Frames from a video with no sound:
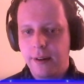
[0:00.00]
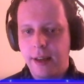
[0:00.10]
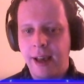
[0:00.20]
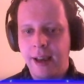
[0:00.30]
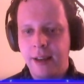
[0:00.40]

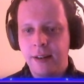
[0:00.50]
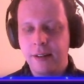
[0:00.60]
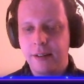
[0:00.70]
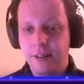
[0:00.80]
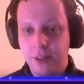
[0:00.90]
And
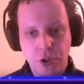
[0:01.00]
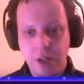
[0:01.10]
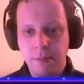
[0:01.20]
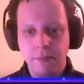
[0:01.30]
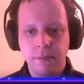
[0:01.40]
the
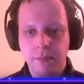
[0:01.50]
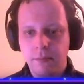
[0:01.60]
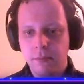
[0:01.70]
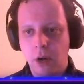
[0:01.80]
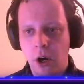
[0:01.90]
stream
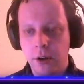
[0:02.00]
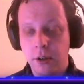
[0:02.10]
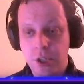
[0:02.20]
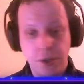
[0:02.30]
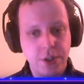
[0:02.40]

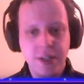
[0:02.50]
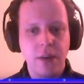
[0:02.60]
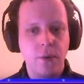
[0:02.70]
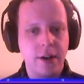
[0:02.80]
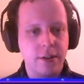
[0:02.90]
on Tuesday
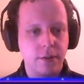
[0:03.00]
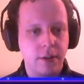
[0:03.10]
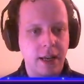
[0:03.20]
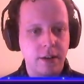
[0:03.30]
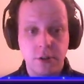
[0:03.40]
went,
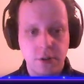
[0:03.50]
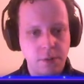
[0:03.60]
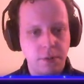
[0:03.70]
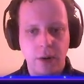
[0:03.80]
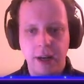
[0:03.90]
like,
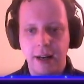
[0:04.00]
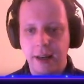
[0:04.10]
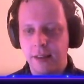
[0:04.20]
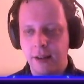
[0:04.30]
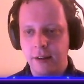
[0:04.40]
super well, I
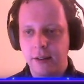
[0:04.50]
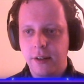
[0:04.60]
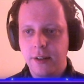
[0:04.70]
think.